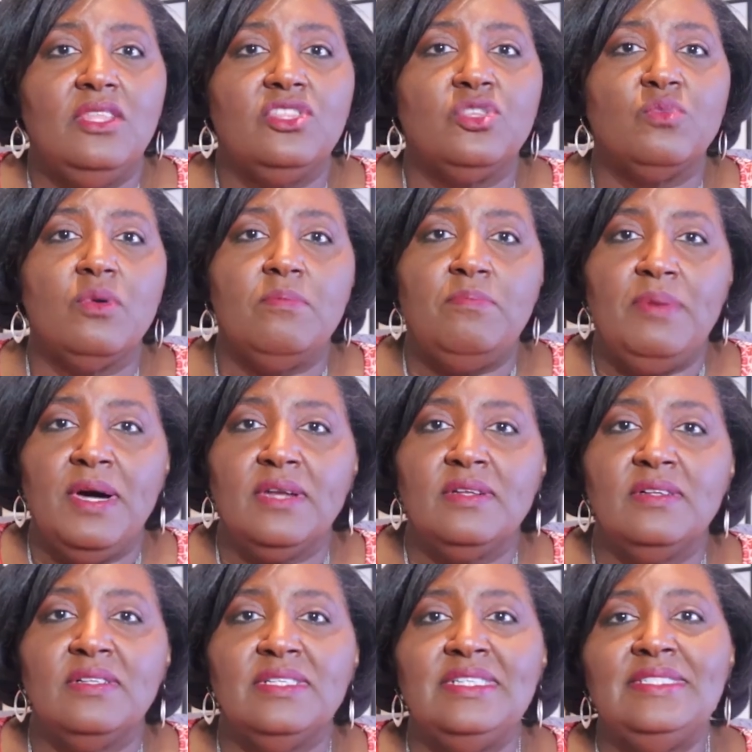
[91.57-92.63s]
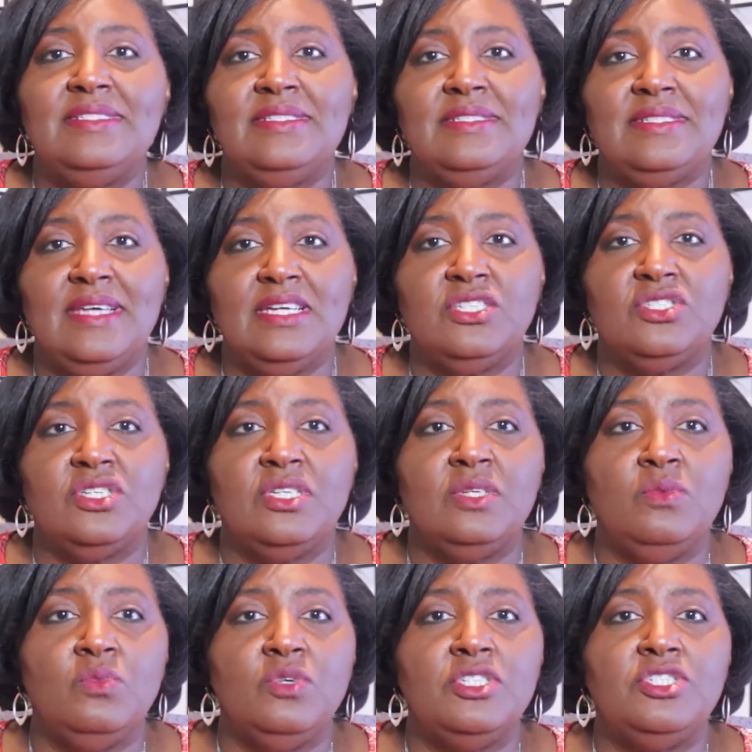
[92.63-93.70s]
The rebuttal is the section
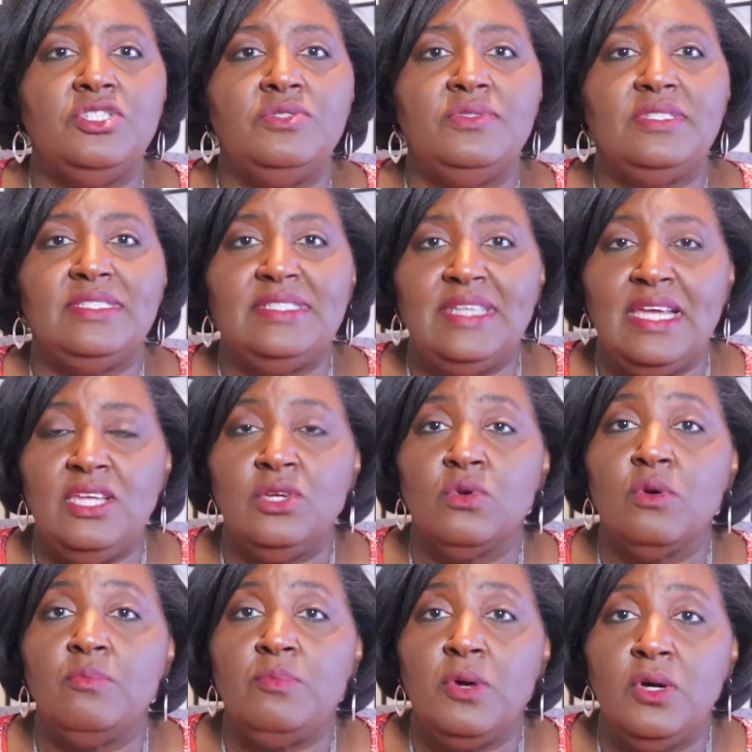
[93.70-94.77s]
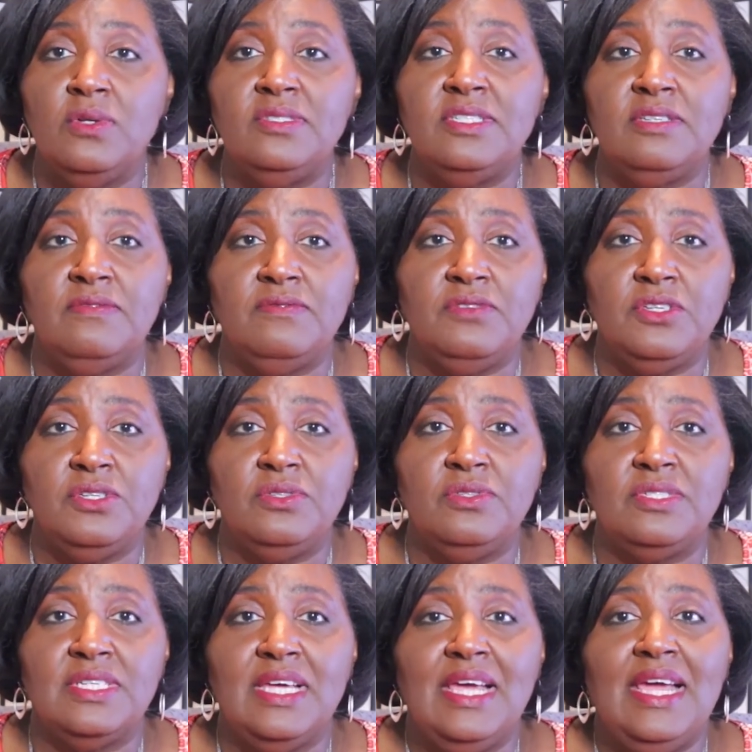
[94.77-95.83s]
in which you state your opposing
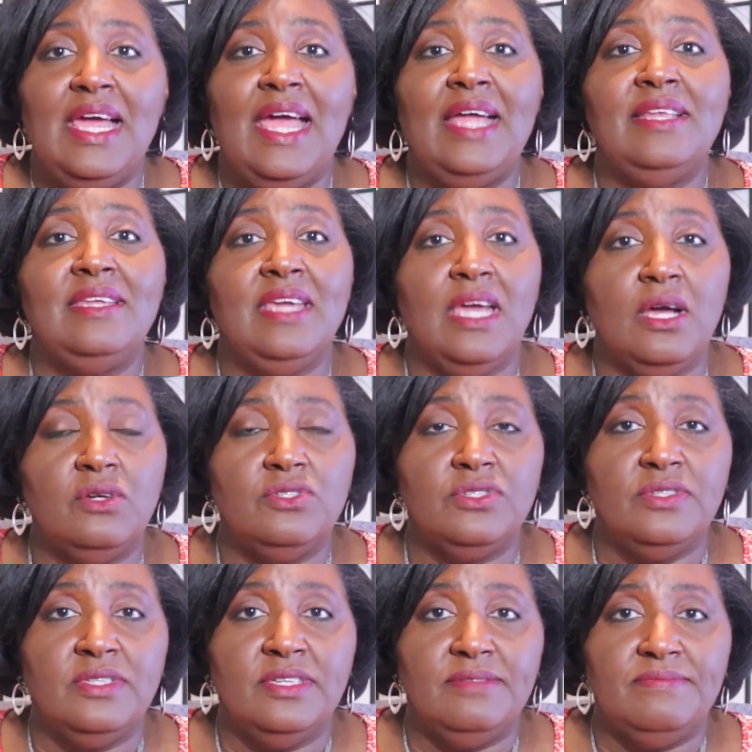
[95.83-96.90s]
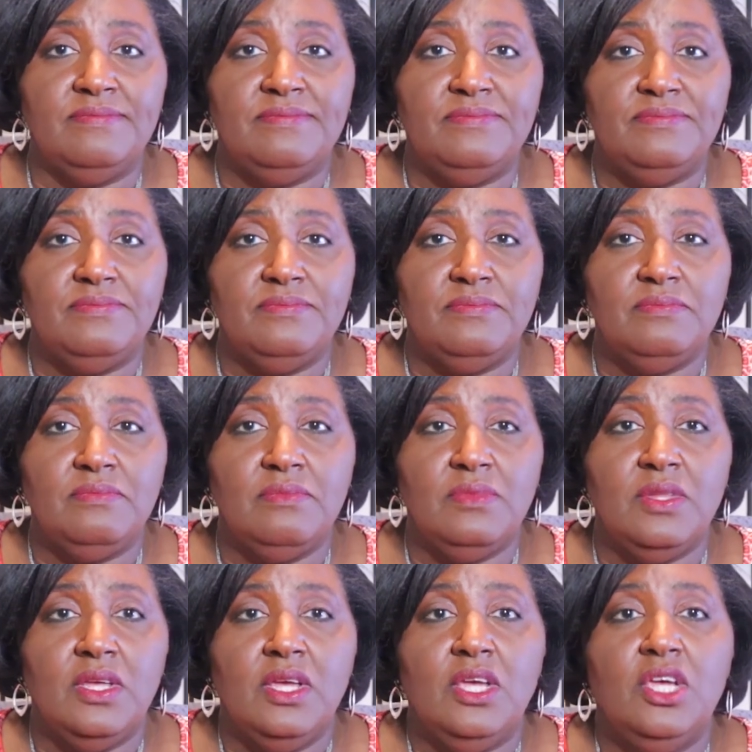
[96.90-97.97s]
views and counter them.
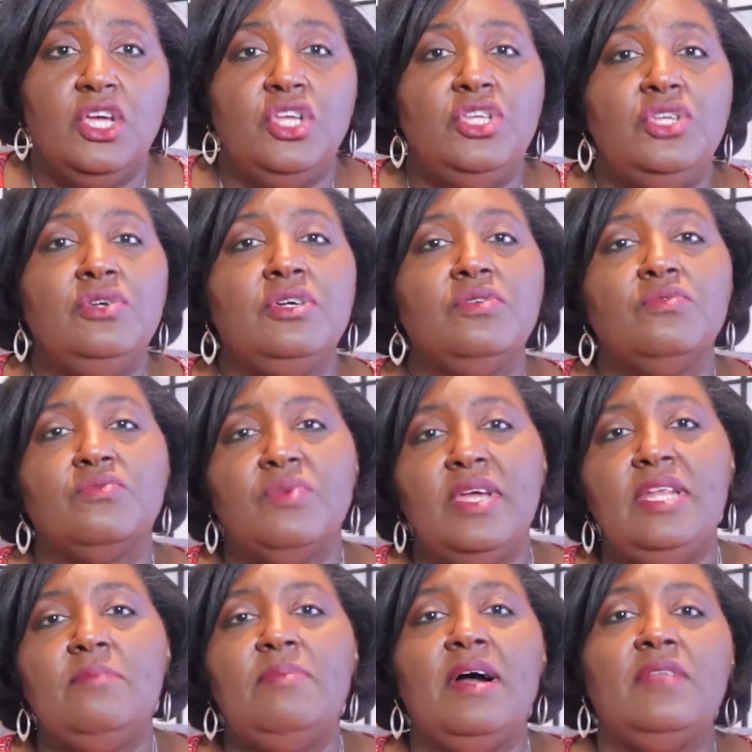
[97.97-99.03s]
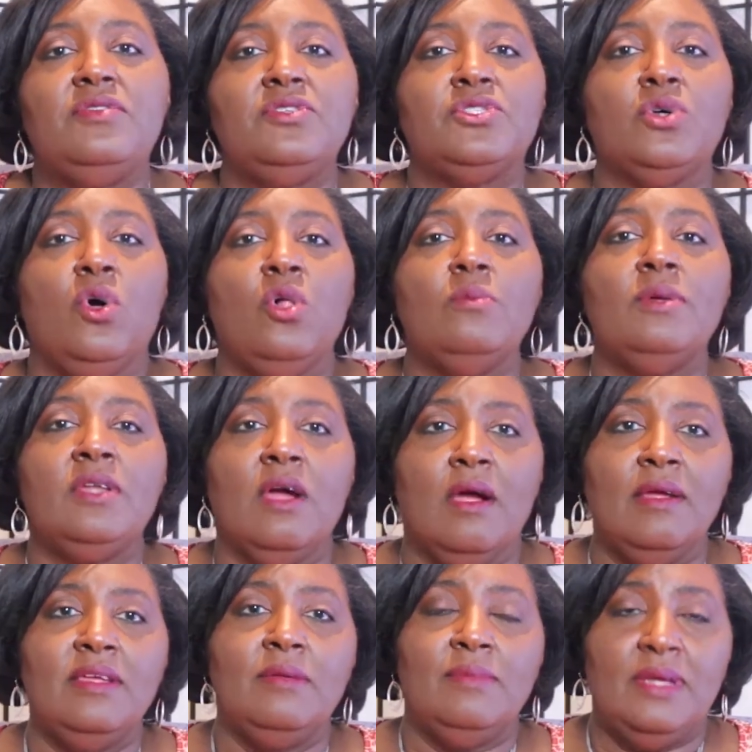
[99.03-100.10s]
You can read about the Toulmin
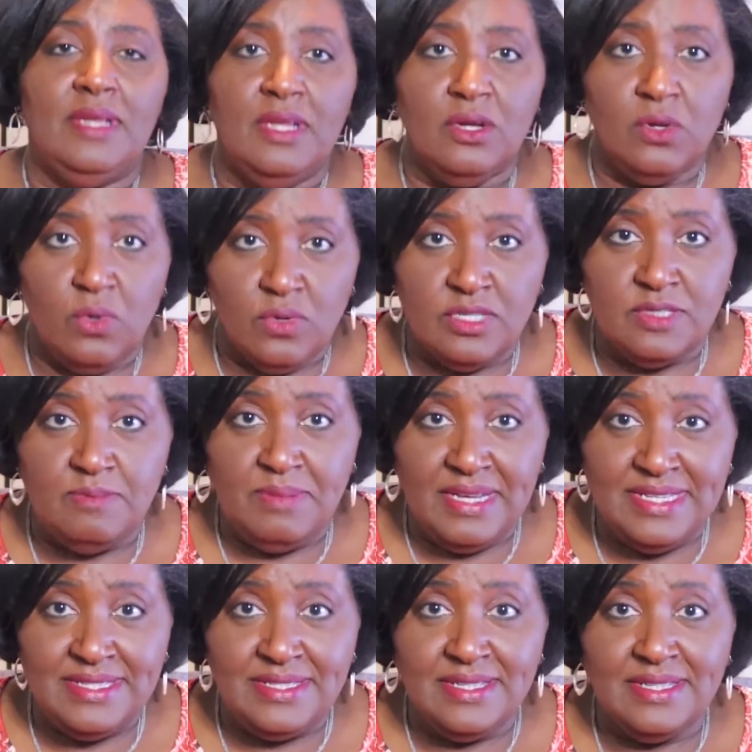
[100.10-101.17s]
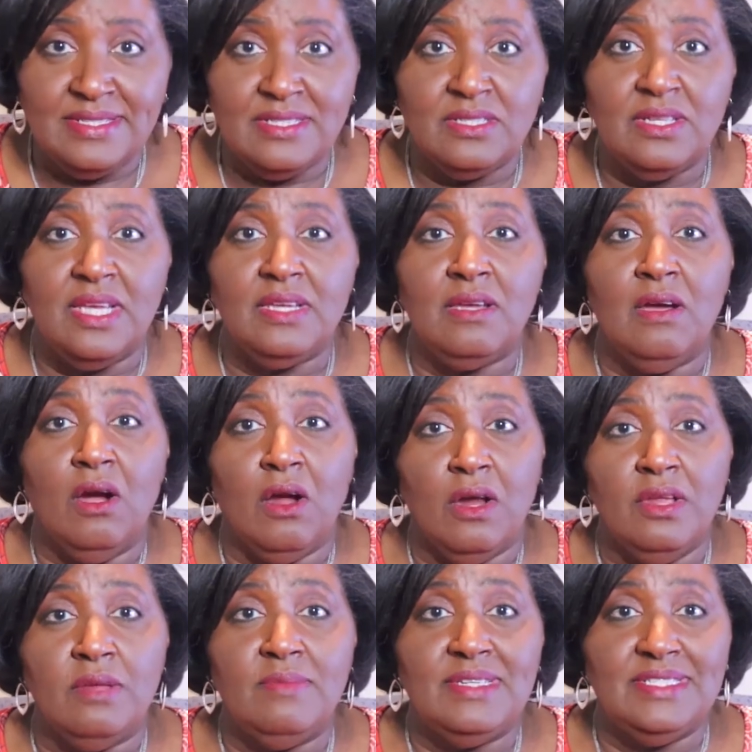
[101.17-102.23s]
argument in Course Basics in the
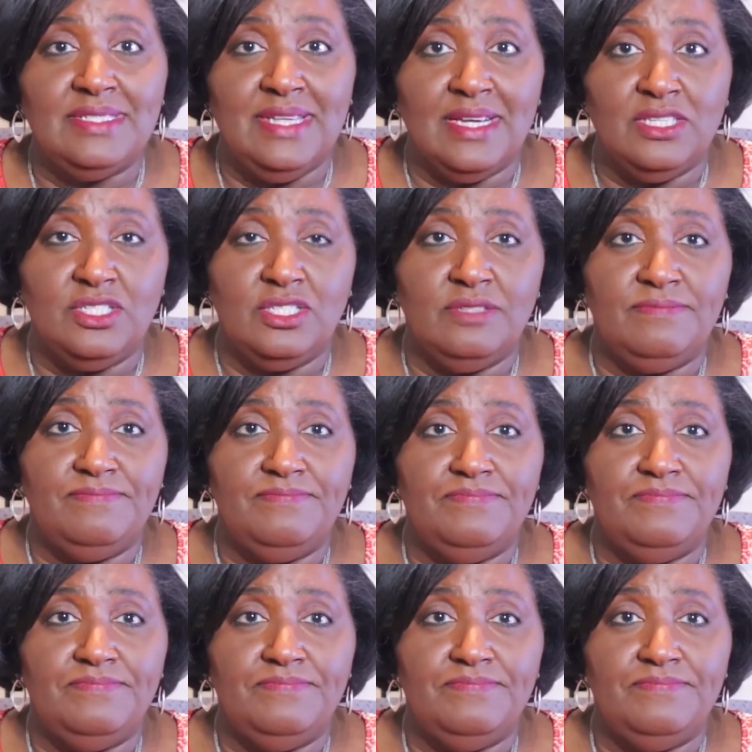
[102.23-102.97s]
Argument section.